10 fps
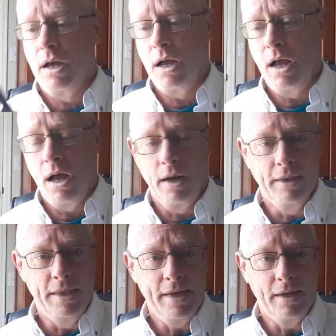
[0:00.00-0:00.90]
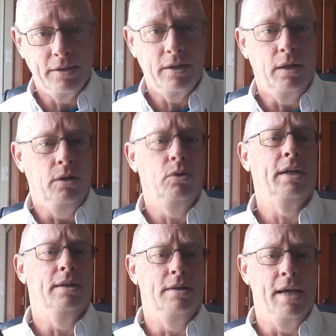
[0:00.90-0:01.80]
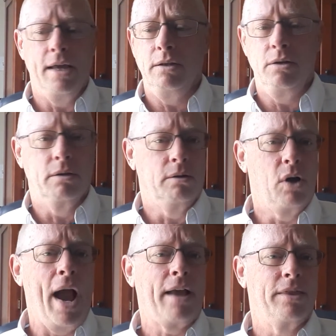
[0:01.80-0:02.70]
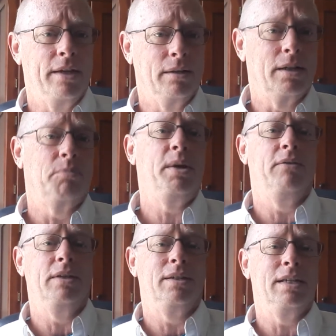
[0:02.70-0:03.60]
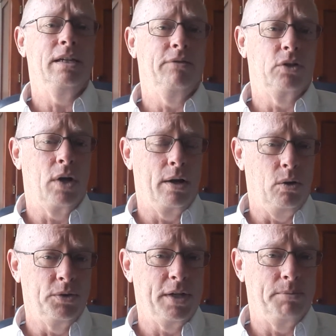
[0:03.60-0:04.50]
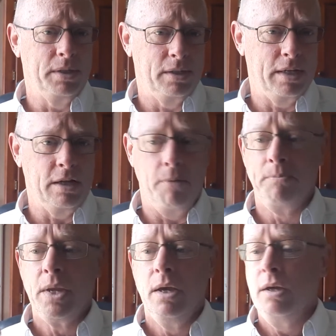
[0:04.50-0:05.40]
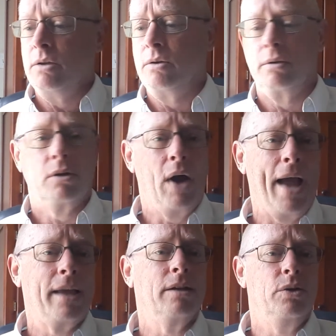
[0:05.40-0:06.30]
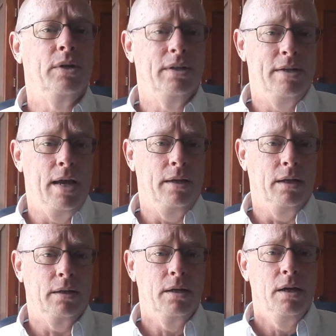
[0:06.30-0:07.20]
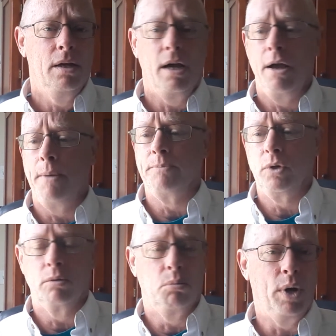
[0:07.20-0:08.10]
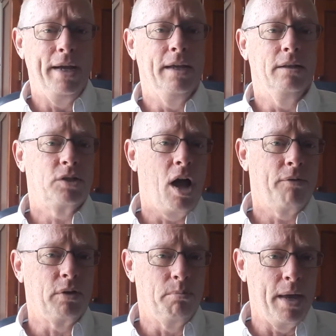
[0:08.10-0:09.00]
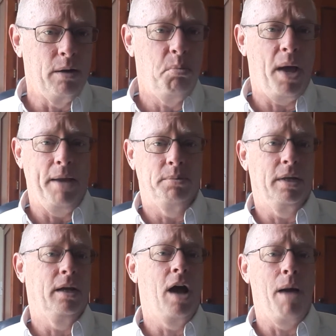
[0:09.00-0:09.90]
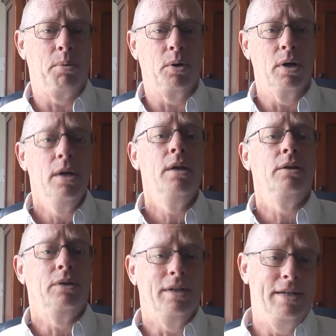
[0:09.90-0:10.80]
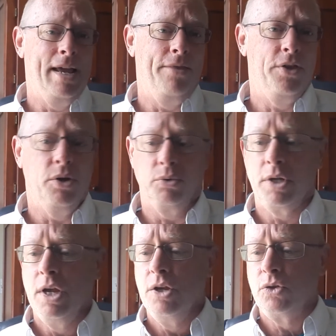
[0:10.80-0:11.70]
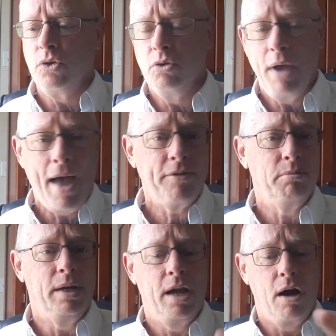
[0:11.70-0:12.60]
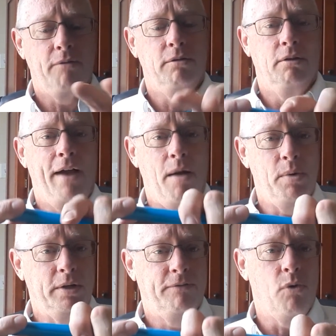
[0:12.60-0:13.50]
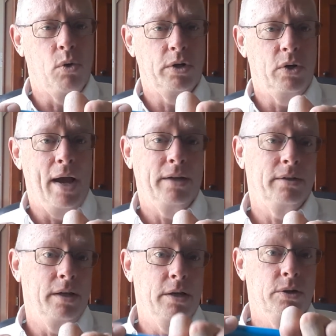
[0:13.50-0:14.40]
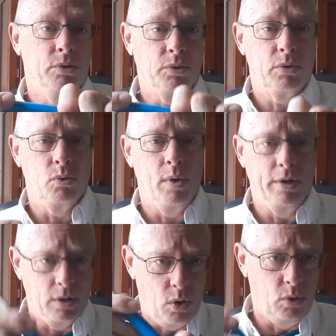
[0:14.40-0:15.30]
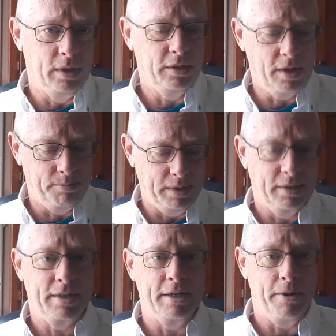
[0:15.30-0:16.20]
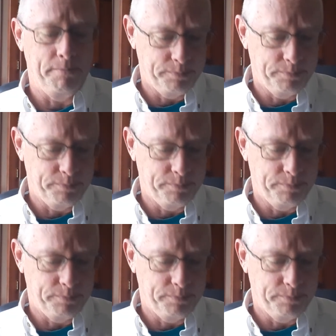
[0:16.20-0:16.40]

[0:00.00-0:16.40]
on this, you can dent, you can crack things like PVC if you're trying to hold something still. You can crack it, you can dent it. You can break it. Softer metal pipes like copper, you can dent those. So you have to be careful of how much force you actually use when you're holding something still.